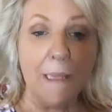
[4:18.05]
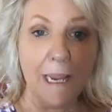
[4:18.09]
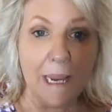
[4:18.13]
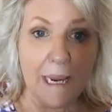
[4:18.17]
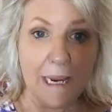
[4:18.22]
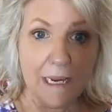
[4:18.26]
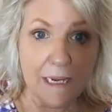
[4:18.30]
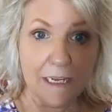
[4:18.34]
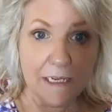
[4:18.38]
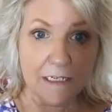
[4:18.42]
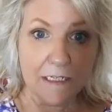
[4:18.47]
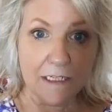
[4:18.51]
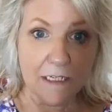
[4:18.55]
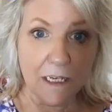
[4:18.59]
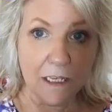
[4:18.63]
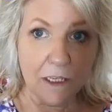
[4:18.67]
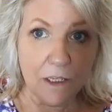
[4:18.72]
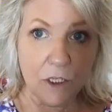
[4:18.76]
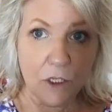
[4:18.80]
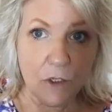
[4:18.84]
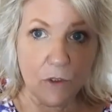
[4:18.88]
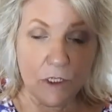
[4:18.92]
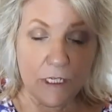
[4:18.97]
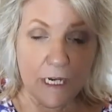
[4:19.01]
And
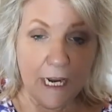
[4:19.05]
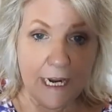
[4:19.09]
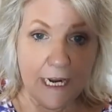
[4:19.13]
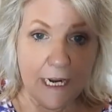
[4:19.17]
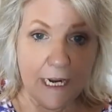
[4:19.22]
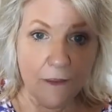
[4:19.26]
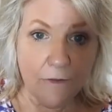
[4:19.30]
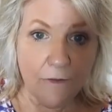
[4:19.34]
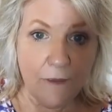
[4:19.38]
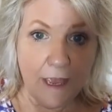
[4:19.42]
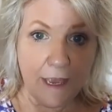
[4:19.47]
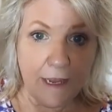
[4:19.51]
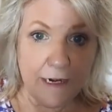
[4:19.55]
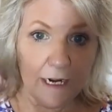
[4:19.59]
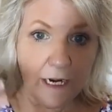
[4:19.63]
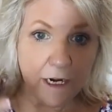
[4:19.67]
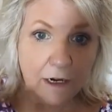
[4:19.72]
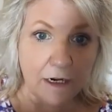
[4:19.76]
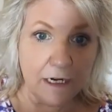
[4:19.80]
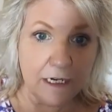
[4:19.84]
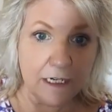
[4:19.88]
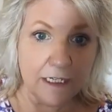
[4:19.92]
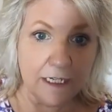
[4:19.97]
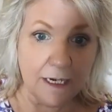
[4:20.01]
you take that
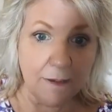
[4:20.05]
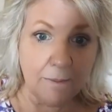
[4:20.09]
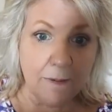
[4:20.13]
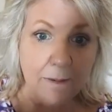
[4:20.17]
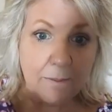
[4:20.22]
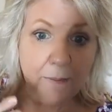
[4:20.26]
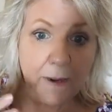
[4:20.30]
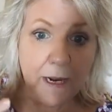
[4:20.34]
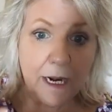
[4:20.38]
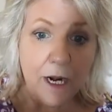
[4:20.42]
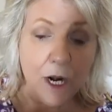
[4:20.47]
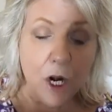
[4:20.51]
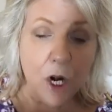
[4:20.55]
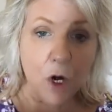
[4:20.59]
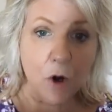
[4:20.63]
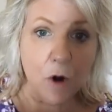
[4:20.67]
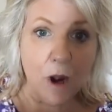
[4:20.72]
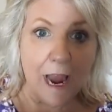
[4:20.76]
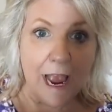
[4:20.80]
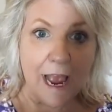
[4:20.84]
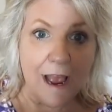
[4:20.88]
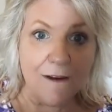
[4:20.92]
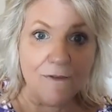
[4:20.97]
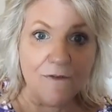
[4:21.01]
Harriet Tubman
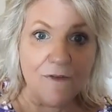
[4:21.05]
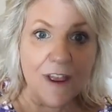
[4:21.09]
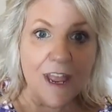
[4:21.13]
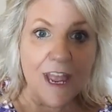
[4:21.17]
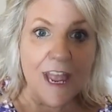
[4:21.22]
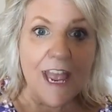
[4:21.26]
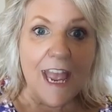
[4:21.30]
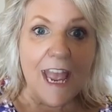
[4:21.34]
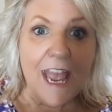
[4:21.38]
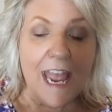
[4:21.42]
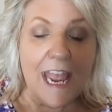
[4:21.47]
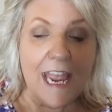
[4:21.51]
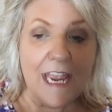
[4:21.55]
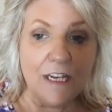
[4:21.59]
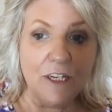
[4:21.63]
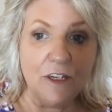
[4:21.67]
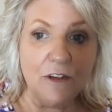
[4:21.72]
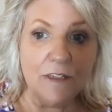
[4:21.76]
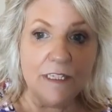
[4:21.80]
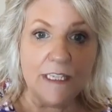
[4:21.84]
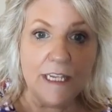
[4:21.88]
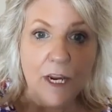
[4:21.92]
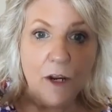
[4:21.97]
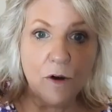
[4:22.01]
paragraph and
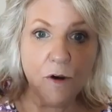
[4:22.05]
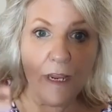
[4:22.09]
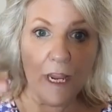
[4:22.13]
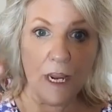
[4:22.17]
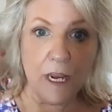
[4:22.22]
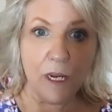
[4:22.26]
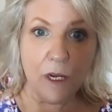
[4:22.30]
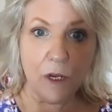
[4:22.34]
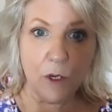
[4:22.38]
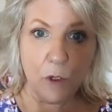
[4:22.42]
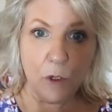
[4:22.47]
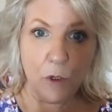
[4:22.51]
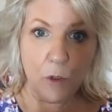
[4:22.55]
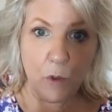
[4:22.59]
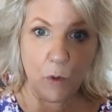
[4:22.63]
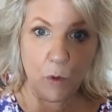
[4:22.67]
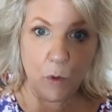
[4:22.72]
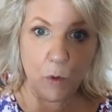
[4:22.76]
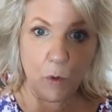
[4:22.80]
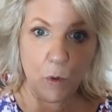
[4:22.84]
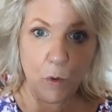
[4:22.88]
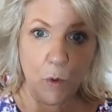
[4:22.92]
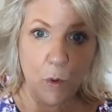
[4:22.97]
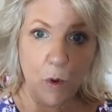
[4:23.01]
you say, okay,
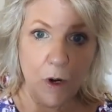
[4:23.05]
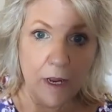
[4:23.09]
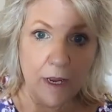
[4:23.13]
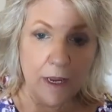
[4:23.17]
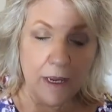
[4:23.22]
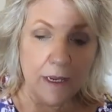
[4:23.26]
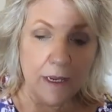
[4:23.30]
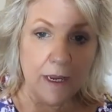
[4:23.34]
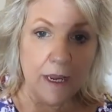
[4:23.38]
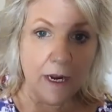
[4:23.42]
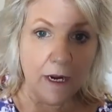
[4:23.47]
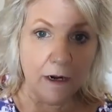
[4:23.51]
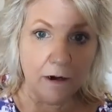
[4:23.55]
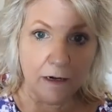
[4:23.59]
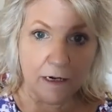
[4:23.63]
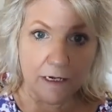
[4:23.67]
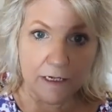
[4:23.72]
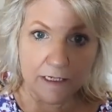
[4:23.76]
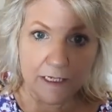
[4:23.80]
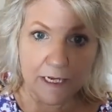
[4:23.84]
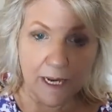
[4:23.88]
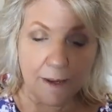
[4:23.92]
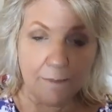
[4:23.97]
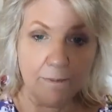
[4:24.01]
who?
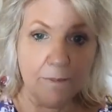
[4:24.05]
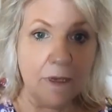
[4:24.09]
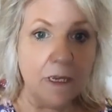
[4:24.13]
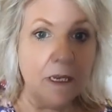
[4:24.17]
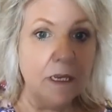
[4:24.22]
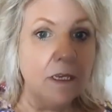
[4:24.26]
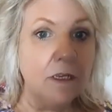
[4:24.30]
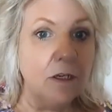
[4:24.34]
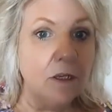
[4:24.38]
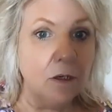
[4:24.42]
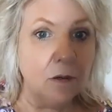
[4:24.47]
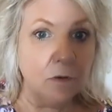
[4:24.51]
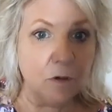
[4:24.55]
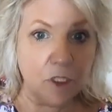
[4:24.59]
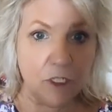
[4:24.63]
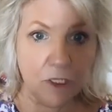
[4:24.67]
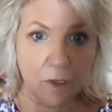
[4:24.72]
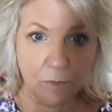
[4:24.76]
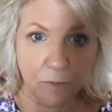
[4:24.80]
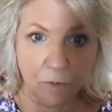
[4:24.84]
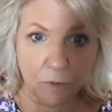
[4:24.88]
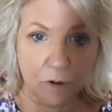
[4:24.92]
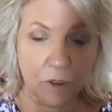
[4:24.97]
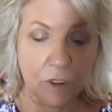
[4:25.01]
Harriet Tubman, who was she
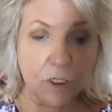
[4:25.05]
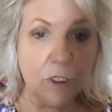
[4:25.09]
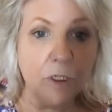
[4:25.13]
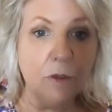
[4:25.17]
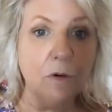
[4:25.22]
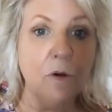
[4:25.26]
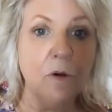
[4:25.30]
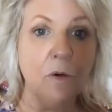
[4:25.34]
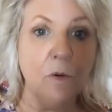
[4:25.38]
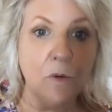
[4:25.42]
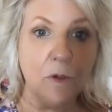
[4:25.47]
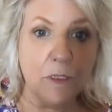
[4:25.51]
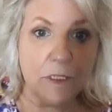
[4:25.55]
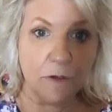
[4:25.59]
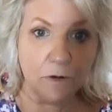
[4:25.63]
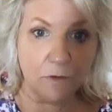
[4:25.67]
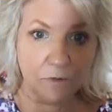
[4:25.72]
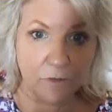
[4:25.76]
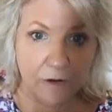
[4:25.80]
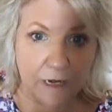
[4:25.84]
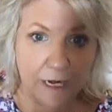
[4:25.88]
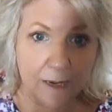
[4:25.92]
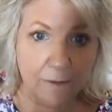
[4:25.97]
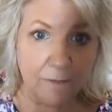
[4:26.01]
born to, who was her
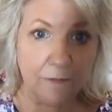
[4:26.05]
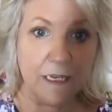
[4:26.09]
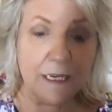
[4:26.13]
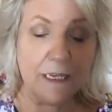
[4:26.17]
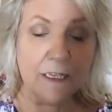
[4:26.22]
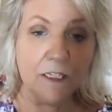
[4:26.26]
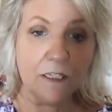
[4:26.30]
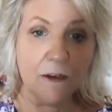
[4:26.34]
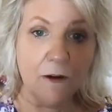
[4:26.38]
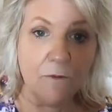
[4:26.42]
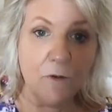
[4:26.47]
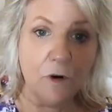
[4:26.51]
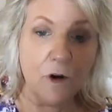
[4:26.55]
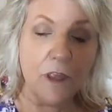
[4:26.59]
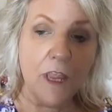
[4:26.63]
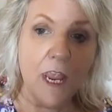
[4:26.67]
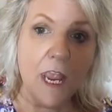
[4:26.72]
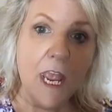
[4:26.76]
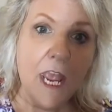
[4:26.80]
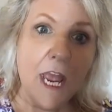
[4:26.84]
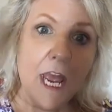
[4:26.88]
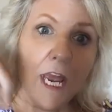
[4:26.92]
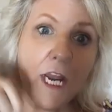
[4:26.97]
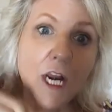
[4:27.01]
family, and so forth.
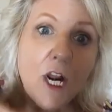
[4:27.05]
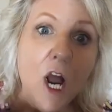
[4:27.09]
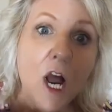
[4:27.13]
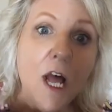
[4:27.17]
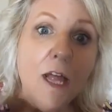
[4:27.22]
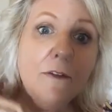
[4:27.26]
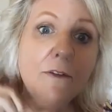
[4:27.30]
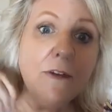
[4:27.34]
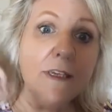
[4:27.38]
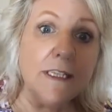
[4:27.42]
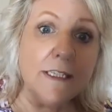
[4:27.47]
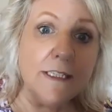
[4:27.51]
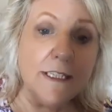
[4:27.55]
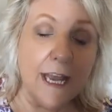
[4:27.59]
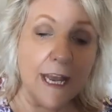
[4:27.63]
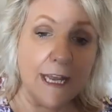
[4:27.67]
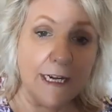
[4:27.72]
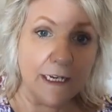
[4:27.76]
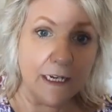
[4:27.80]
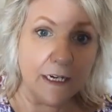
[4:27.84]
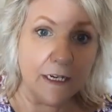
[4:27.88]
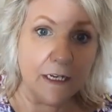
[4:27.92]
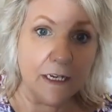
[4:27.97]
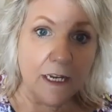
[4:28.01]
And all of a
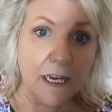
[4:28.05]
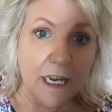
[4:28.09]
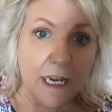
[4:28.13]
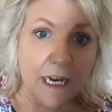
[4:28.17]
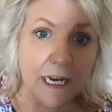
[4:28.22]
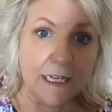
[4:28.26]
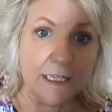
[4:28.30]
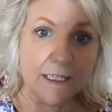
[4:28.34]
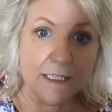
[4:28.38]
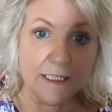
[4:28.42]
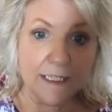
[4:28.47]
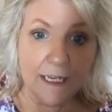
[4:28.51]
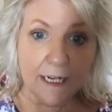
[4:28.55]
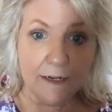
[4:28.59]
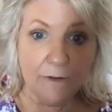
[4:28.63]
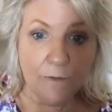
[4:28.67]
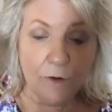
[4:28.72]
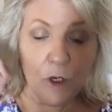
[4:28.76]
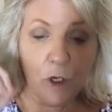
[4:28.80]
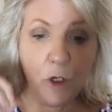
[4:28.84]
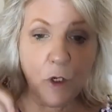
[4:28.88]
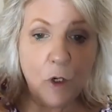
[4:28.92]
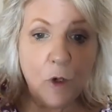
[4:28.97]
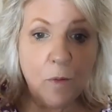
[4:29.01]
sudden, instead
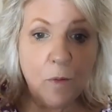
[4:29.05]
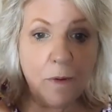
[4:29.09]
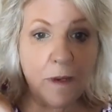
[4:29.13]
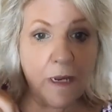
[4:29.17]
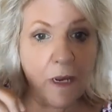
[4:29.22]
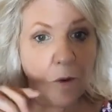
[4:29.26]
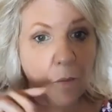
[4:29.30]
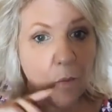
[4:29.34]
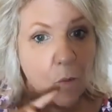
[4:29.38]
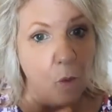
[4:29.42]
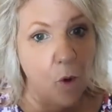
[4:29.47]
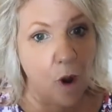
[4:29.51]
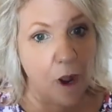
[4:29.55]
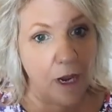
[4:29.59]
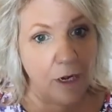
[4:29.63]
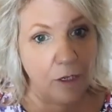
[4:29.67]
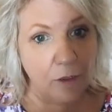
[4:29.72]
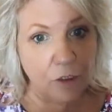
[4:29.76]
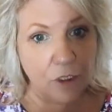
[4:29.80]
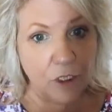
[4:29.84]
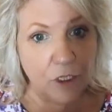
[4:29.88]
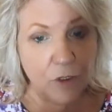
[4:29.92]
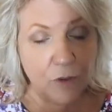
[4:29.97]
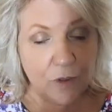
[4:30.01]
of who being 1
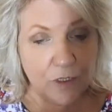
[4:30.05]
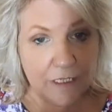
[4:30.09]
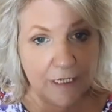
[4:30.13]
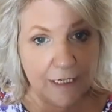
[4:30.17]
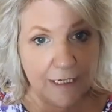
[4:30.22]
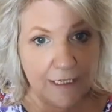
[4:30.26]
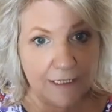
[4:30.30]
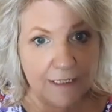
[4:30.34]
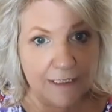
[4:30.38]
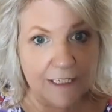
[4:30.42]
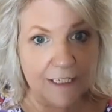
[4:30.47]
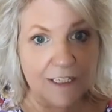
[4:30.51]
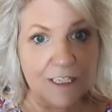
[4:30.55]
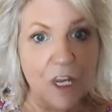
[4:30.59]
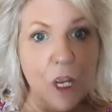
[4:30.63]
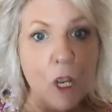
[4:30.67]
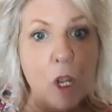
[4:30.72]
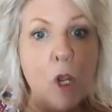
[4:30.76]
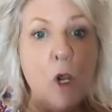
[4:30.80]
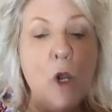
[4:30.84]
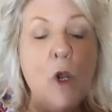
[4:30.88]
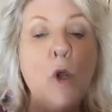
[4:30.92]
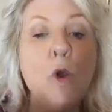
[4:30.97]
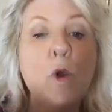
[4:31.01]
or 2 sentences,
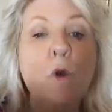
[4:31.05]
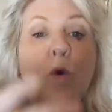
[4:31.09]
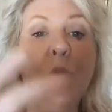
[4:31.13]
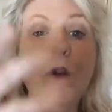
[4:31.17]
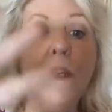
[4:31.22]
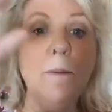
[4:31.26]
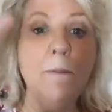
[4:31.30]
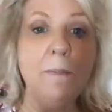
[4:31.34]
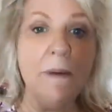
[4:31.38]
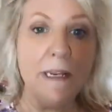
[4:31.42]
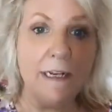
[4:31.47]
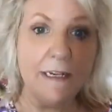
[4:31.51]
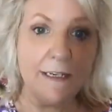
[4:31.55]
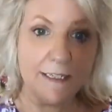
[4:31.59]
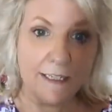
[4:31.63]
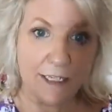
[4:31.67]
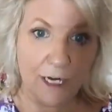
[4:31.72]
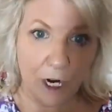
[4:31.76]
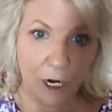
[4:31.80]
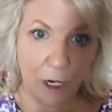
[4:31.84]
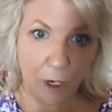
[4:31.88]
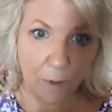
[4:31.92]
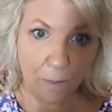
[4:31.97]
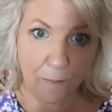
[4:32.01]
who can be an
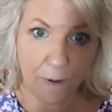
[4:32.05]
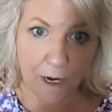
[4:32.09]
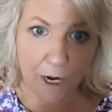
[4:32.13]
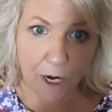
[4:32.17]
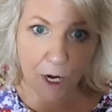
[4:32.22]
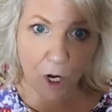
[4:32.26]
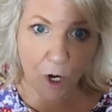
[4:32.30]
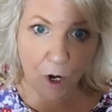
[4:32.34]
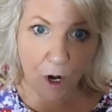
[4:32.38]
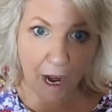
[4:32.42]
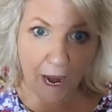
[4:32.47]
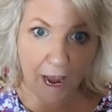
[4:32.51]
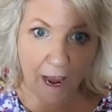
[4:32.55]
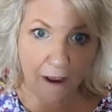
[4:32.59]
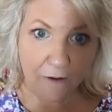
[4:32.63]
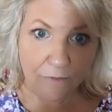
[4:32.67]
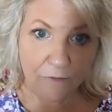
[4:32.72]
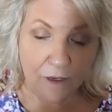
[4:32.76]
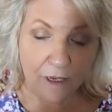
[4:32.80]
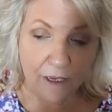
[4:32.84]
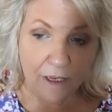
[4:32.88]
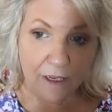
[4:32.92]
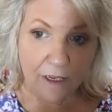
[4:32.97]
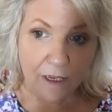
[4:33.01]
entire paragraph.